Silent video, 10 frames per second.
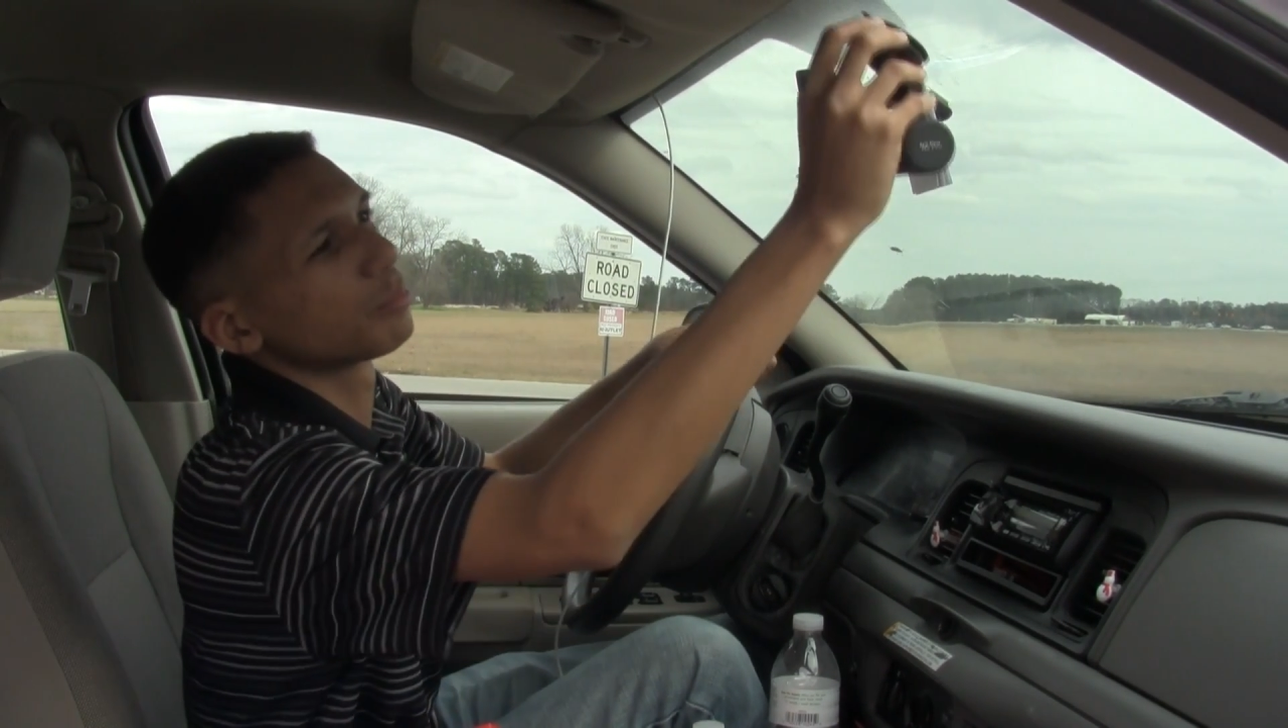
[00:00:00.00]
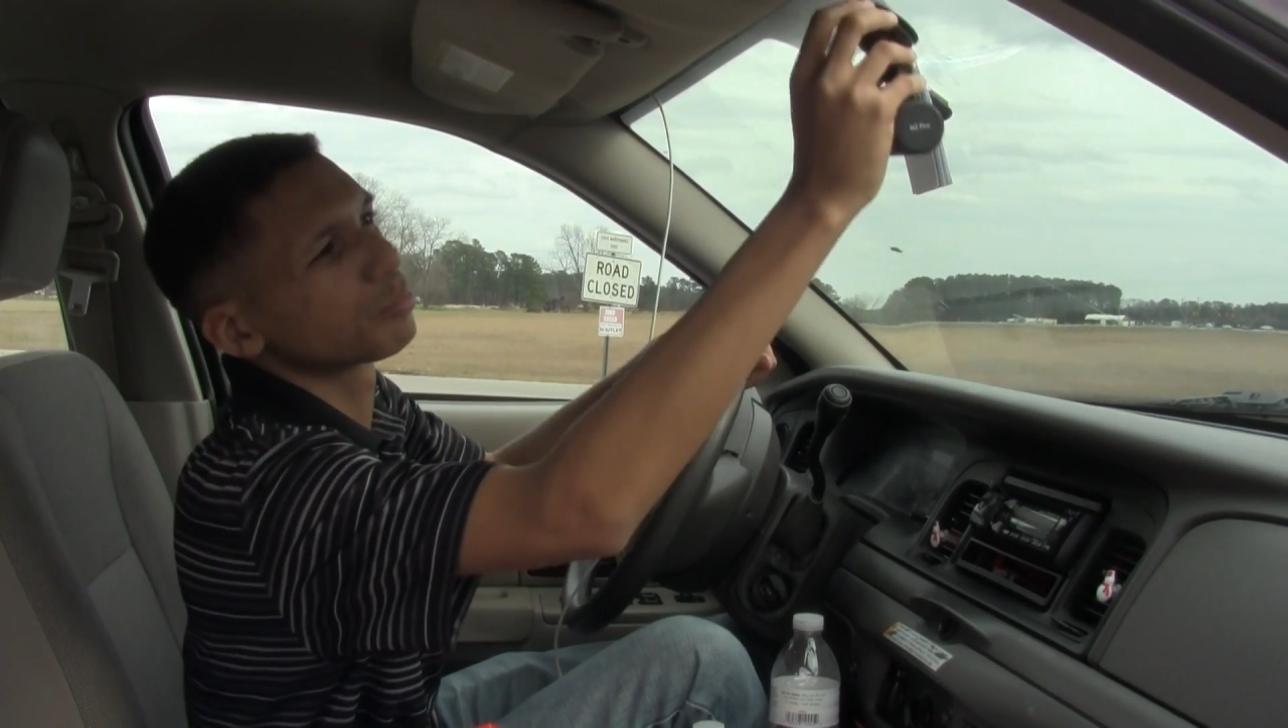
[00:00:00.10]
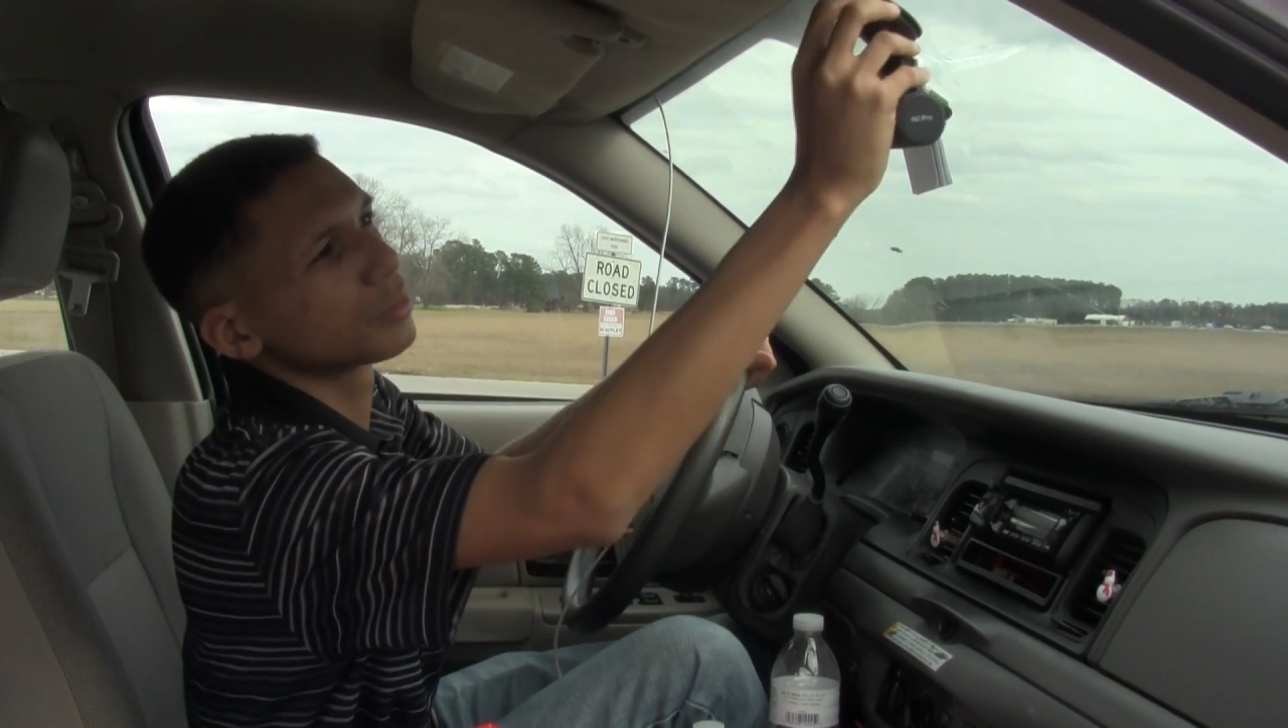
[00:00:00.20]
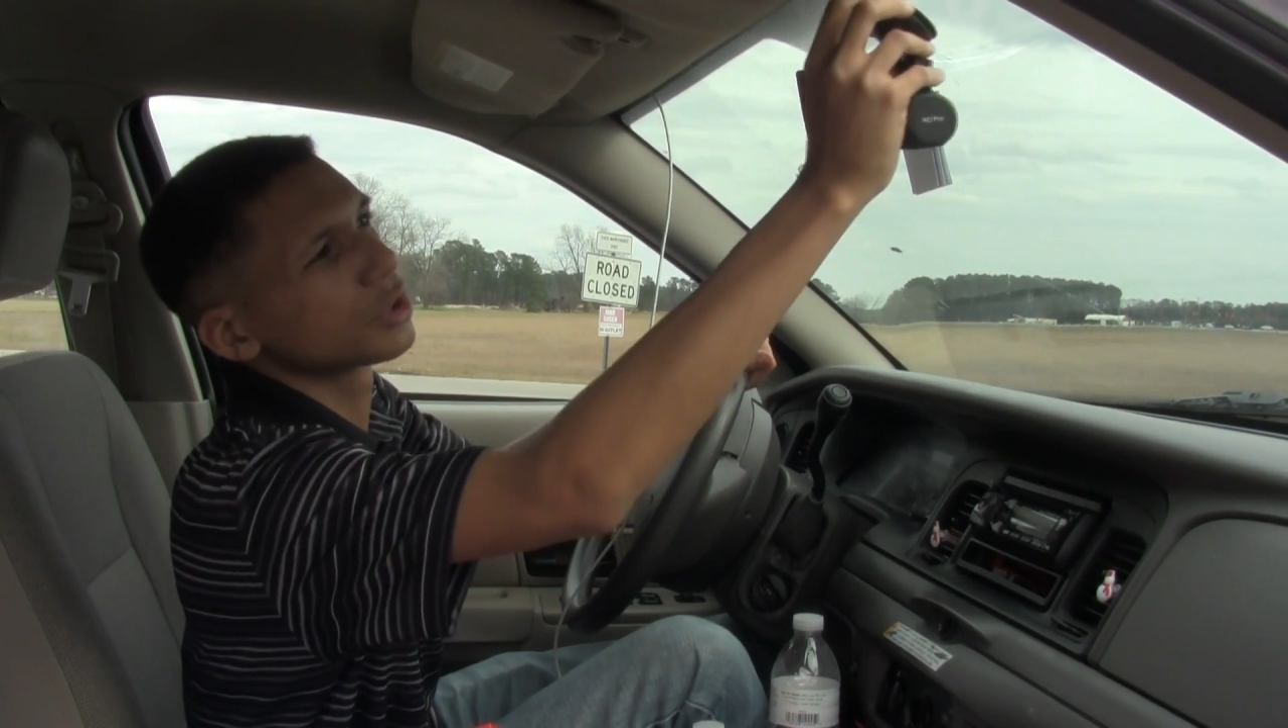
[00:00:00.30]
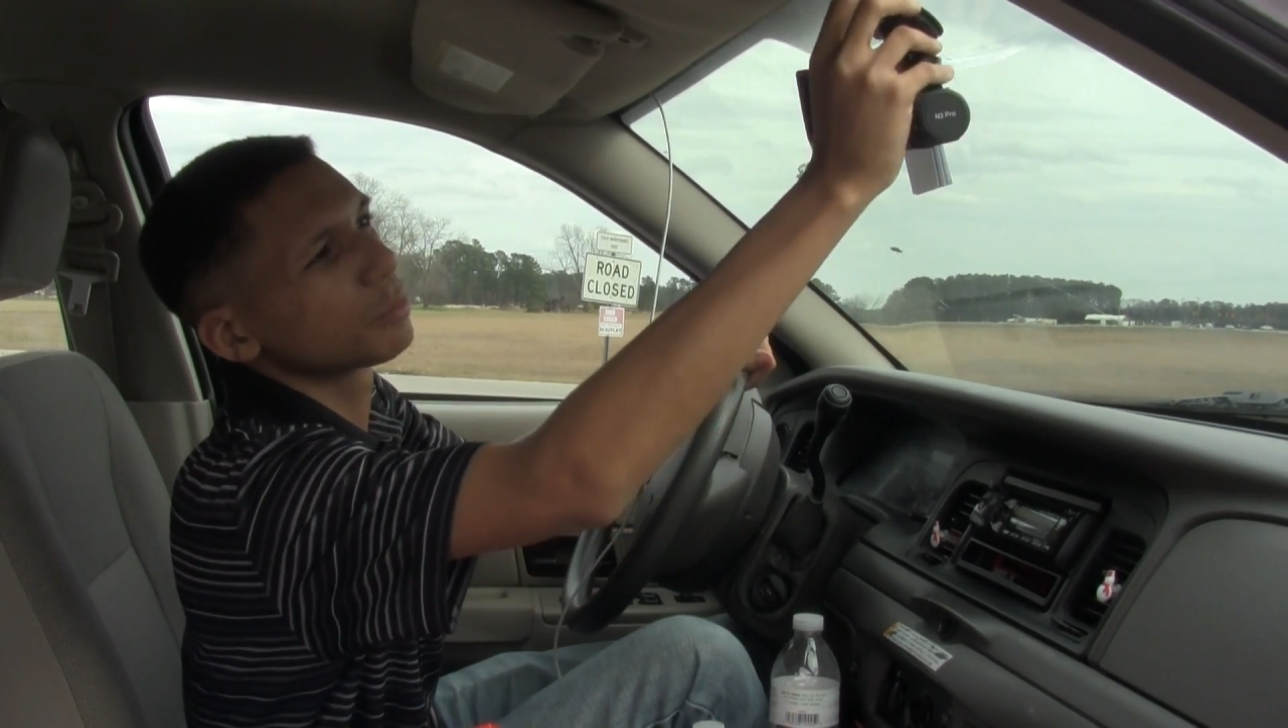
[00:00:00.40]

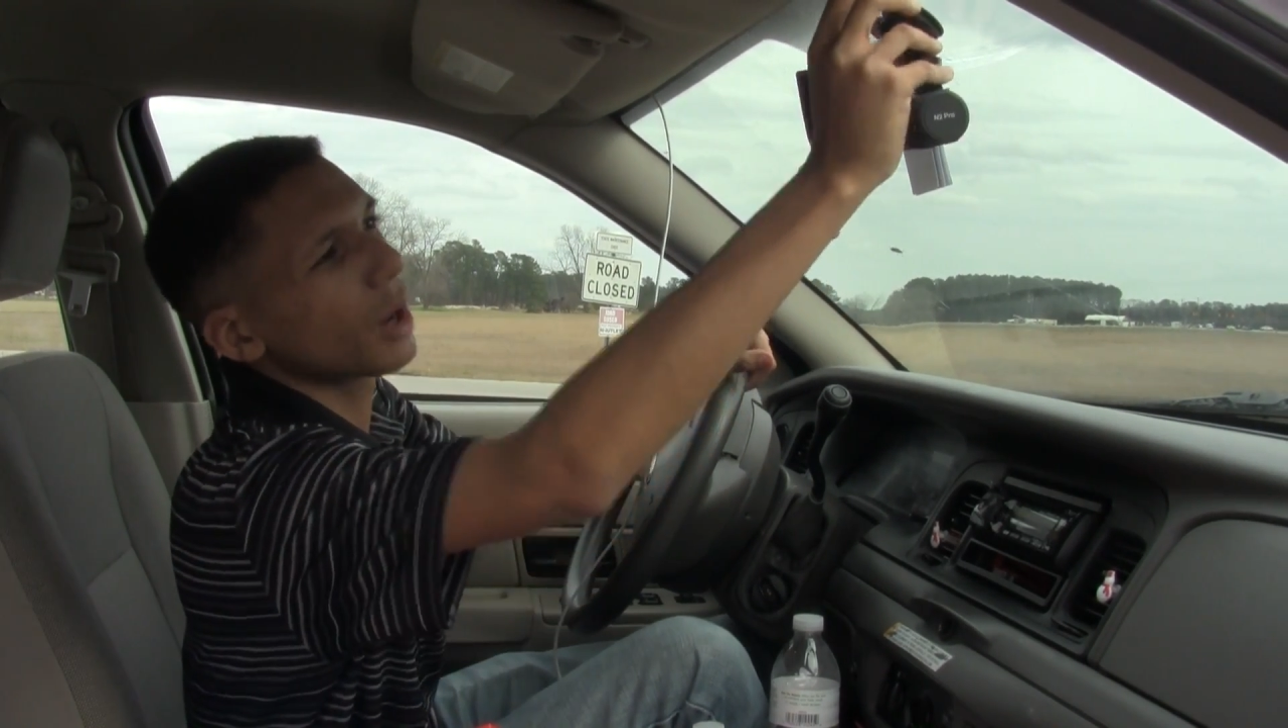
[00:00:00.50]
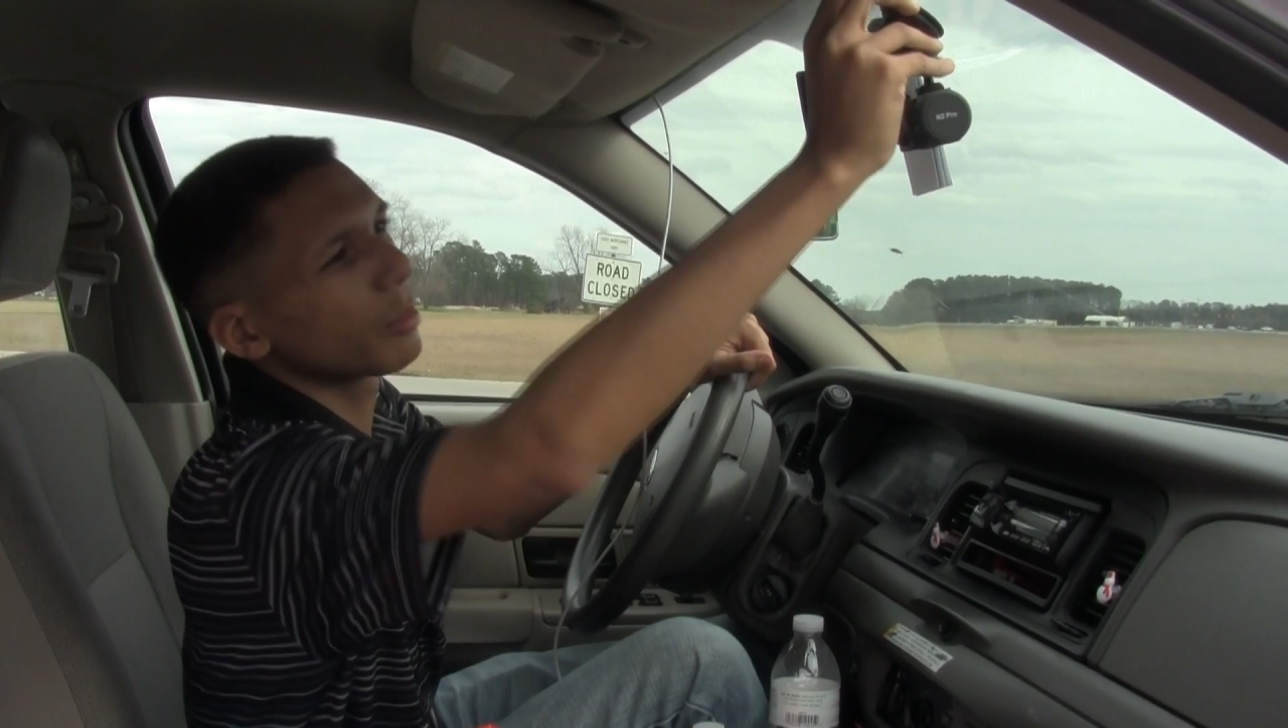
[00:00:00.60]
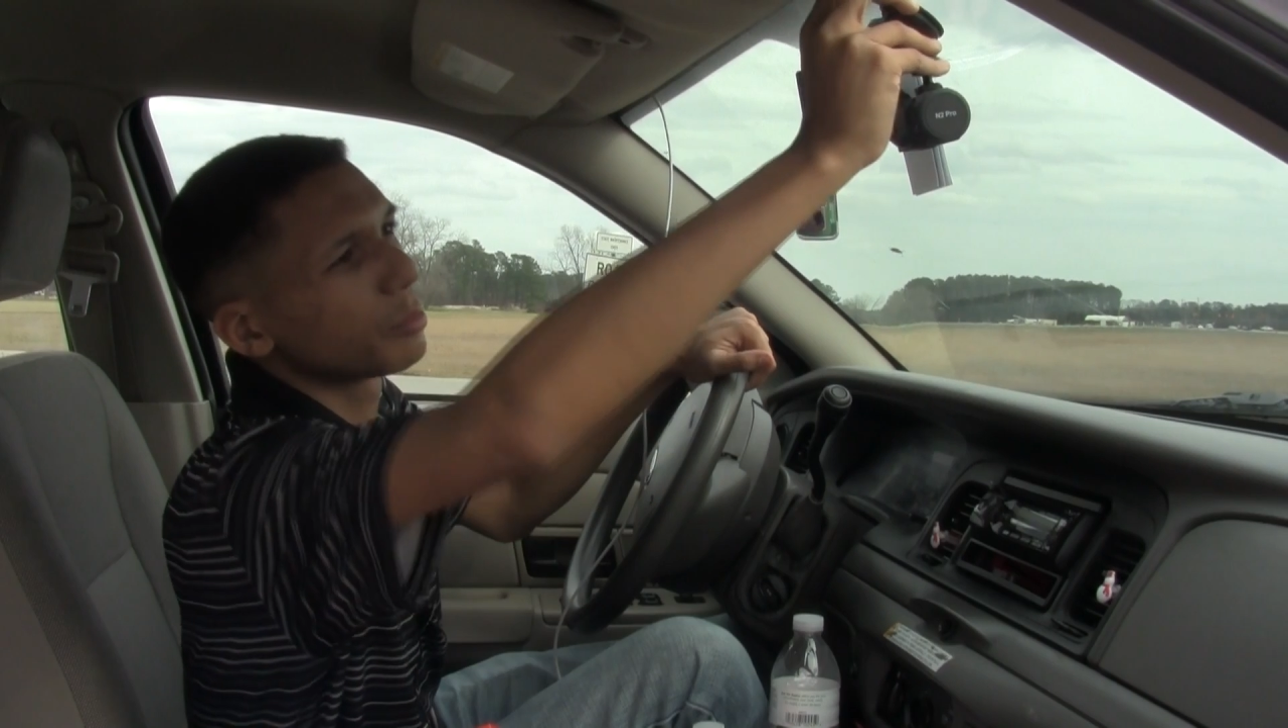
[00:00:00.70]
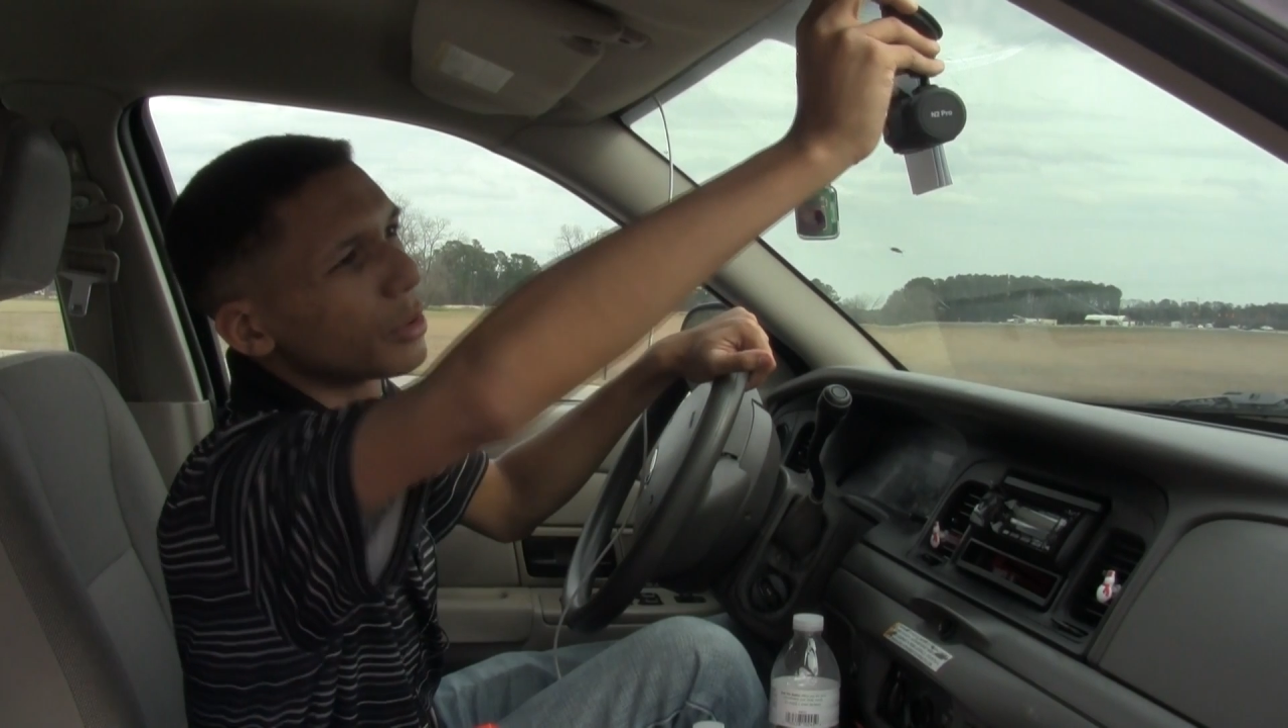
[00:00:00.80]
I should probably